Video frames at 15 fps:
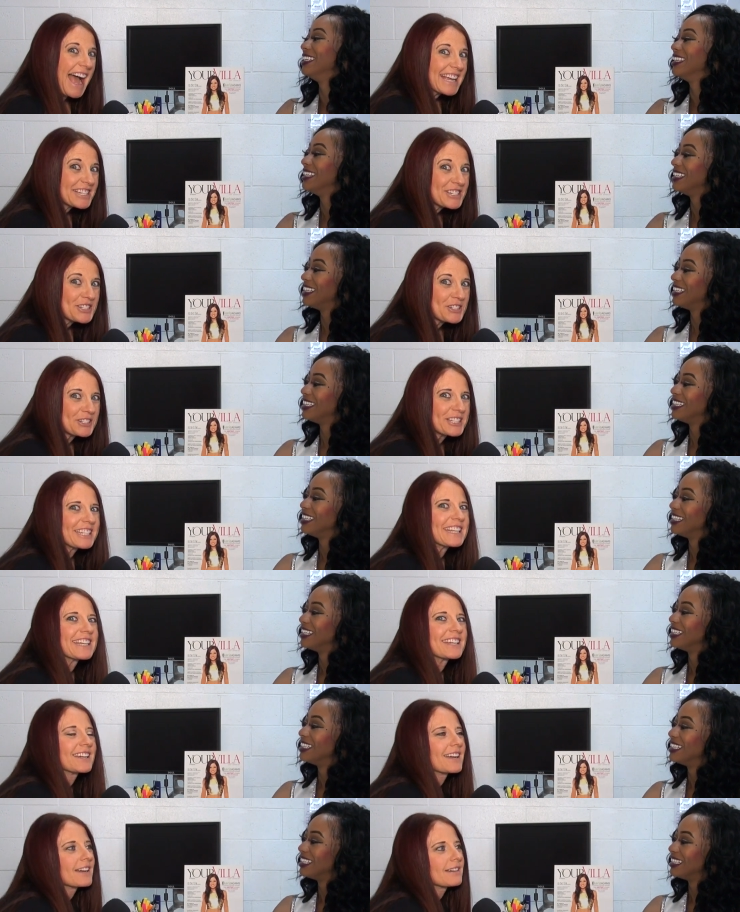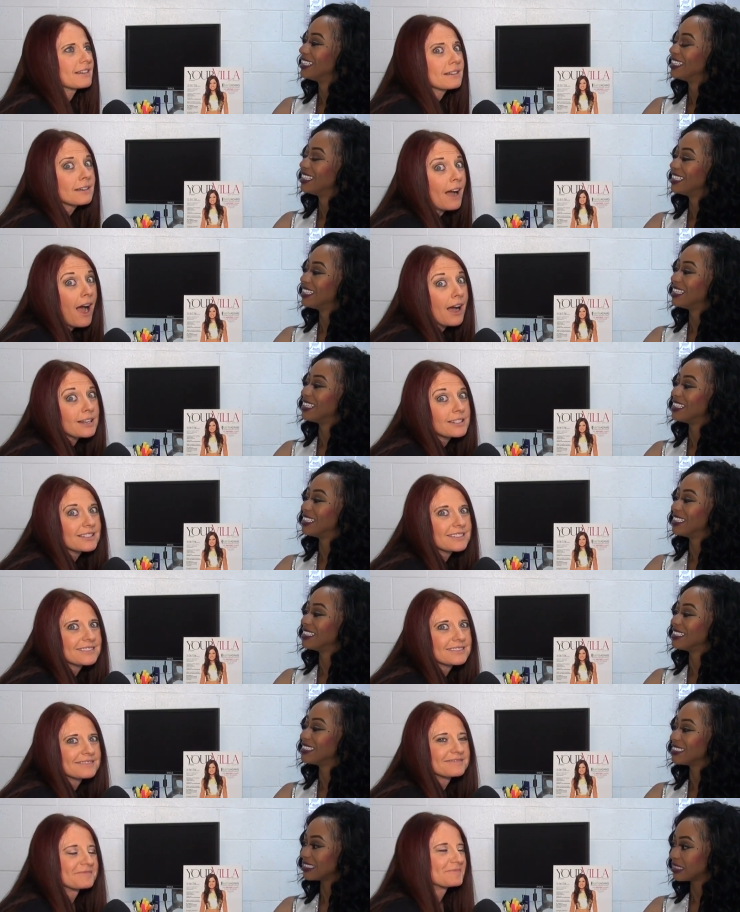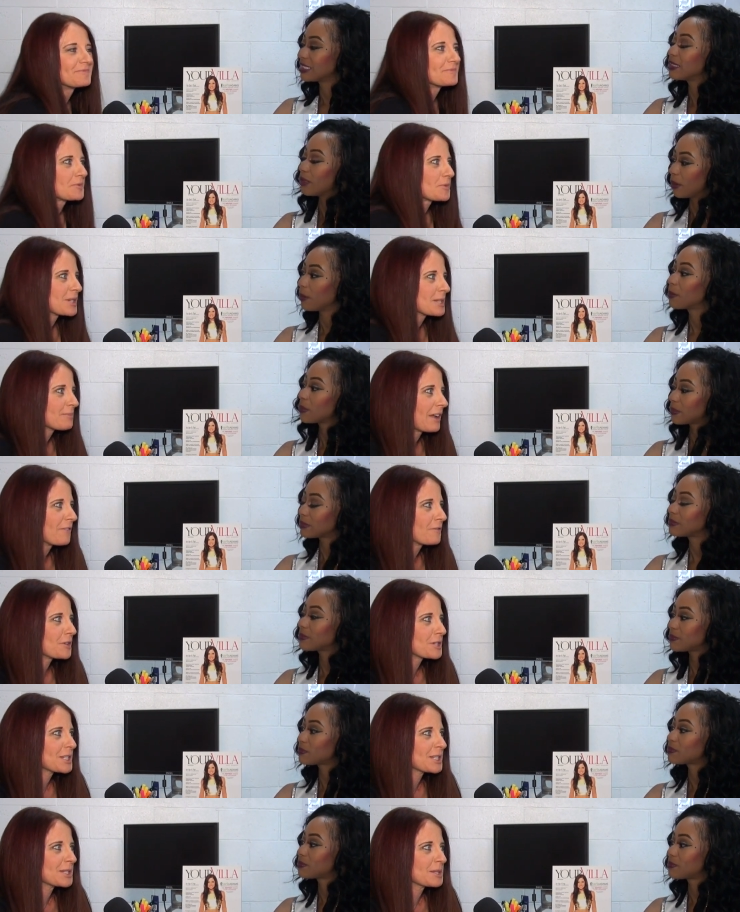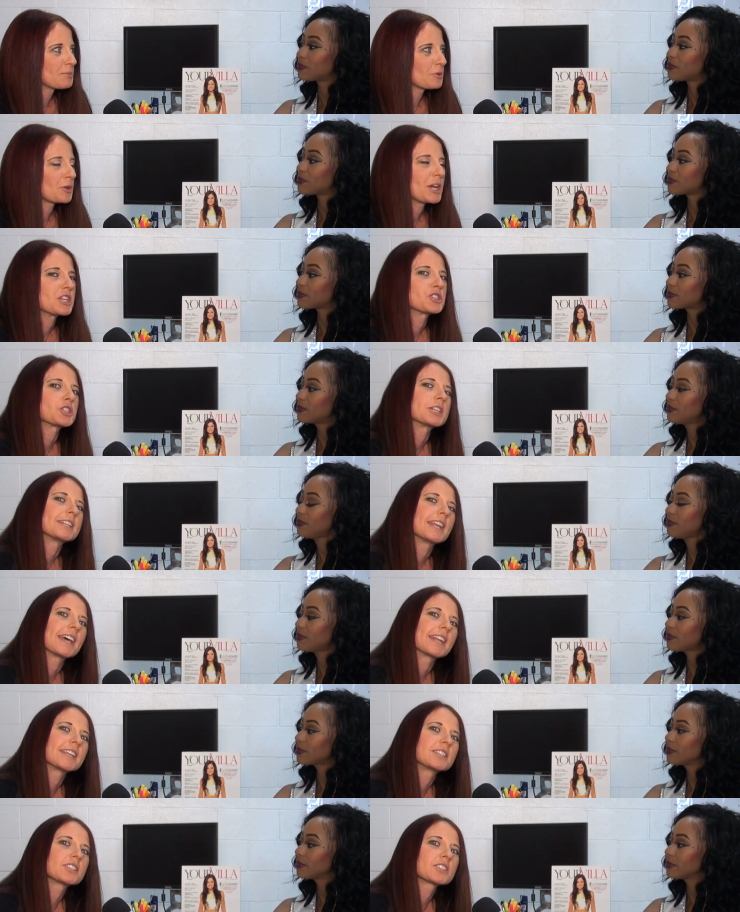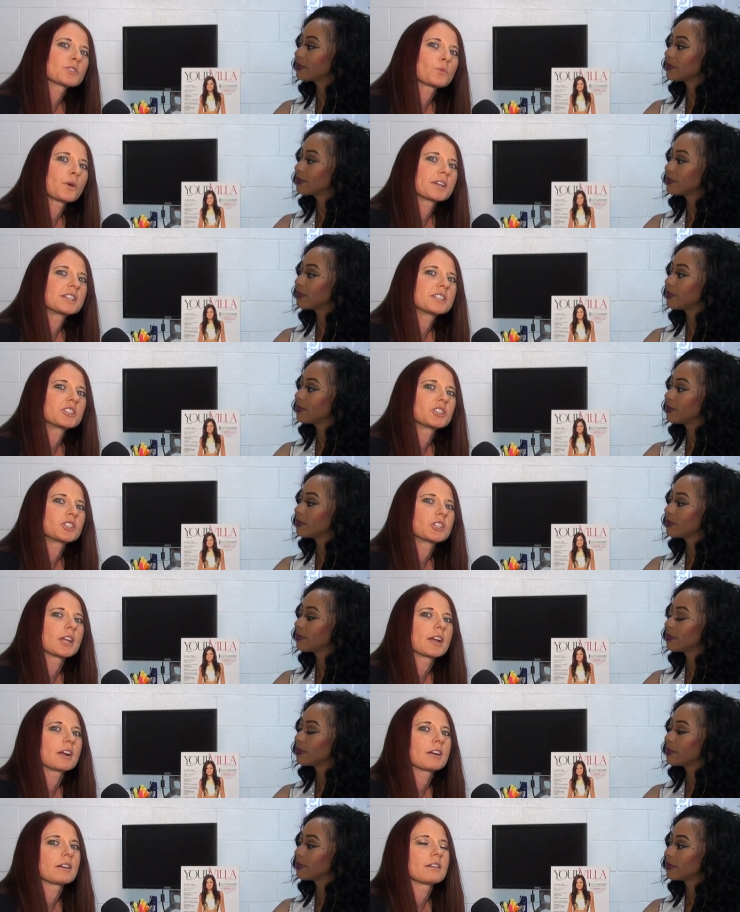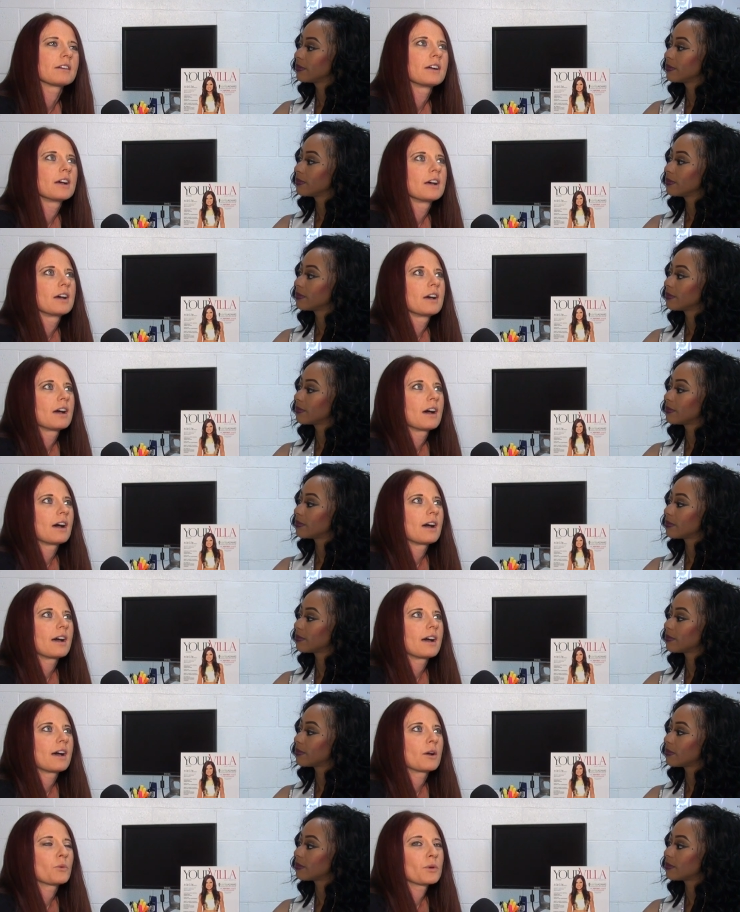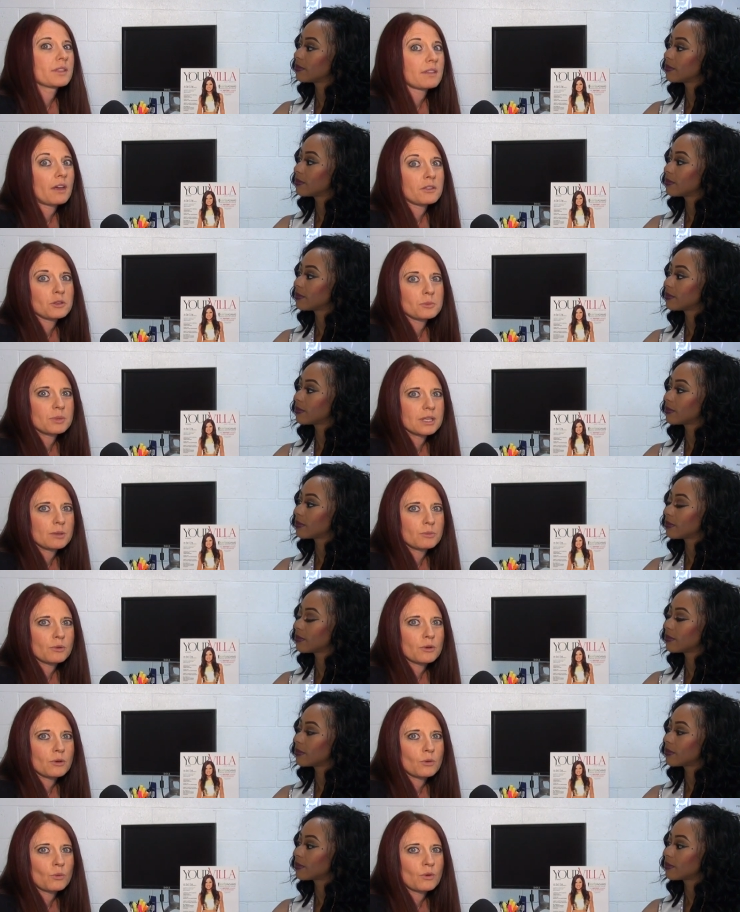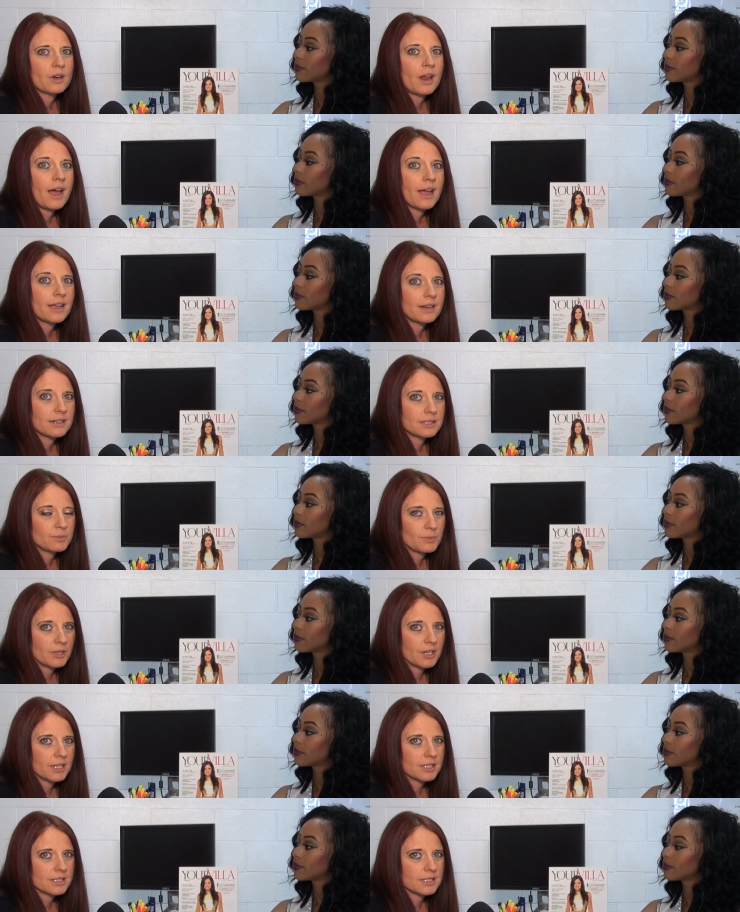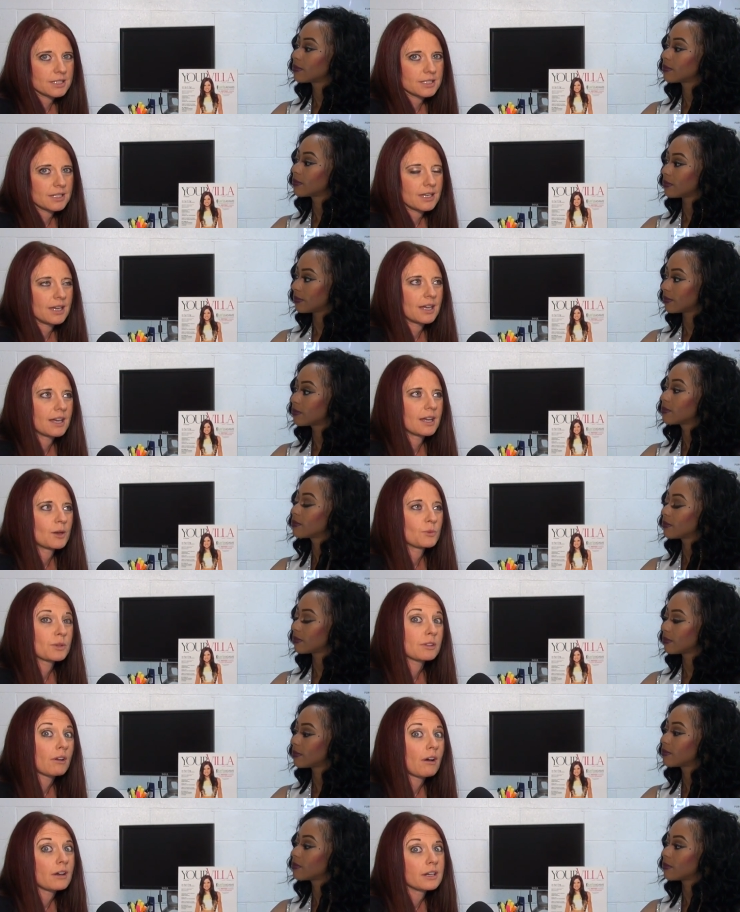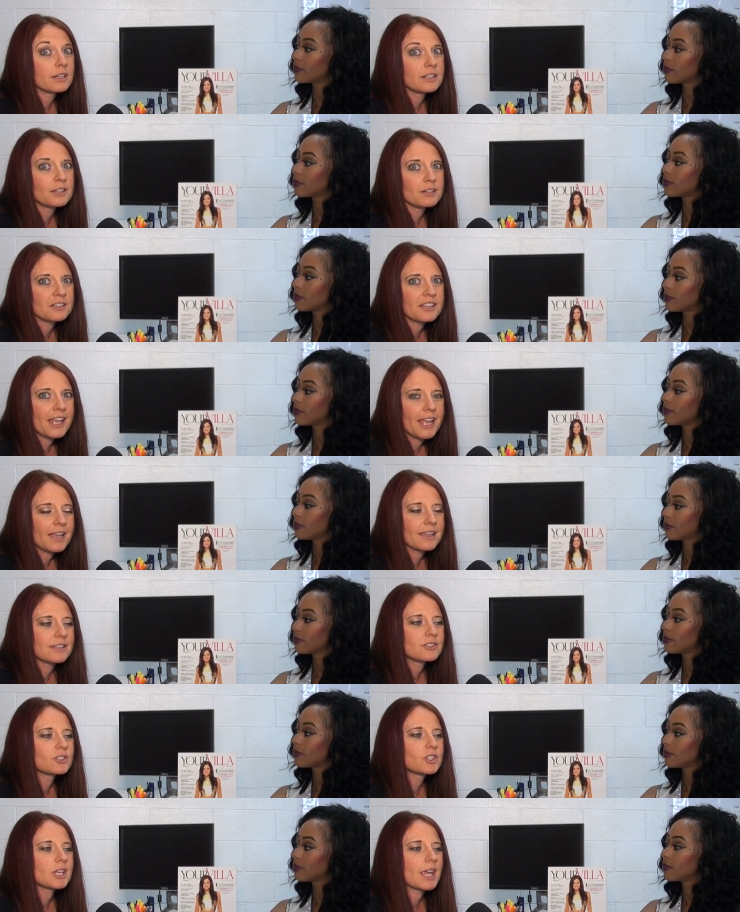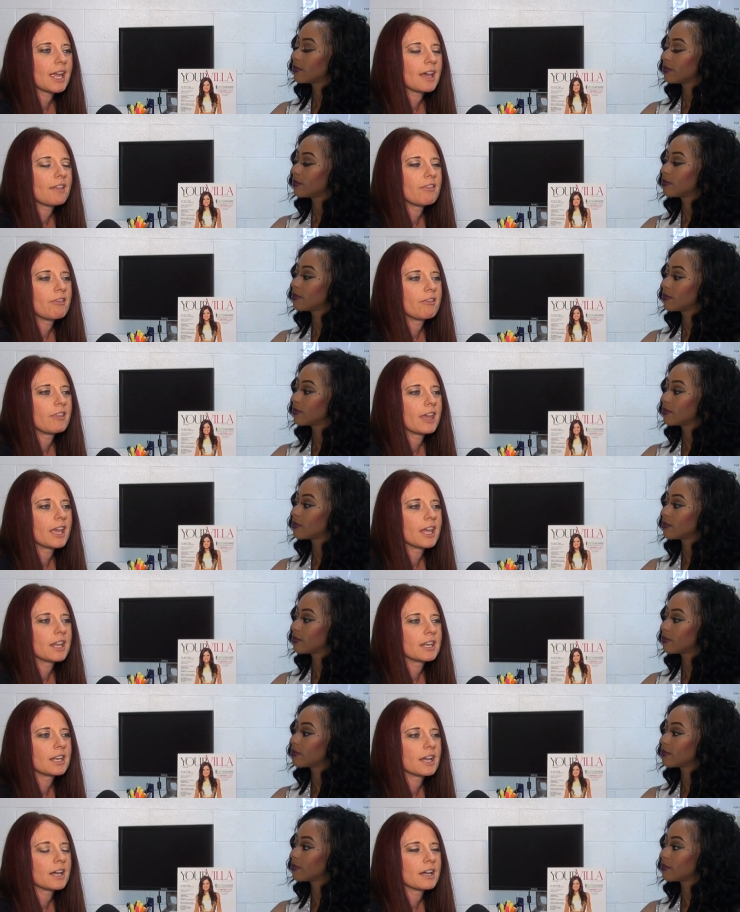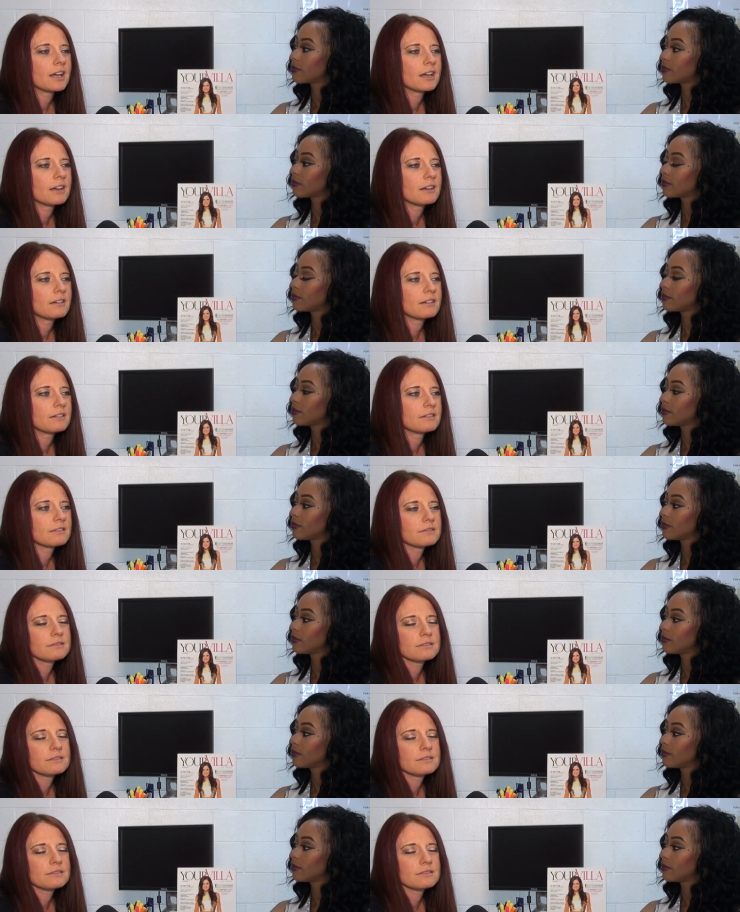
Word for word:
Speaker 1: Actually, God was my first inspiration. And I just wanted to share uh, with other people what I had experienced uh, with God at a young age. And then uh,